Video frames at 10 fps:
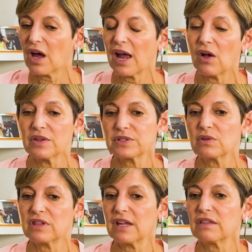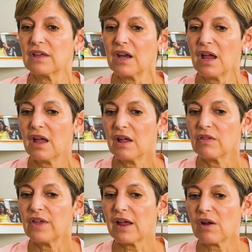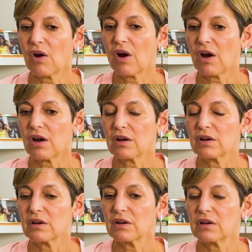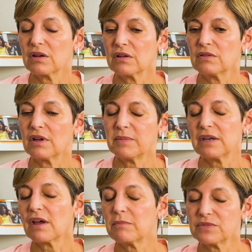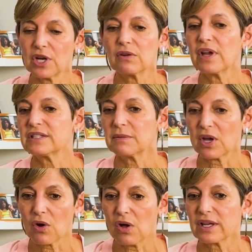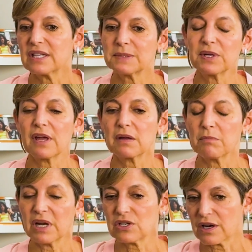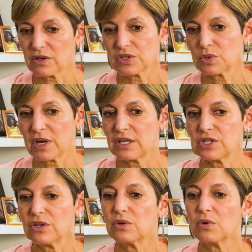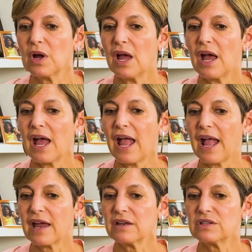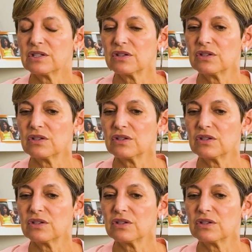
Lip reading: I also think that they are, I'm generalizing about all kids, but like my daughter is 22 and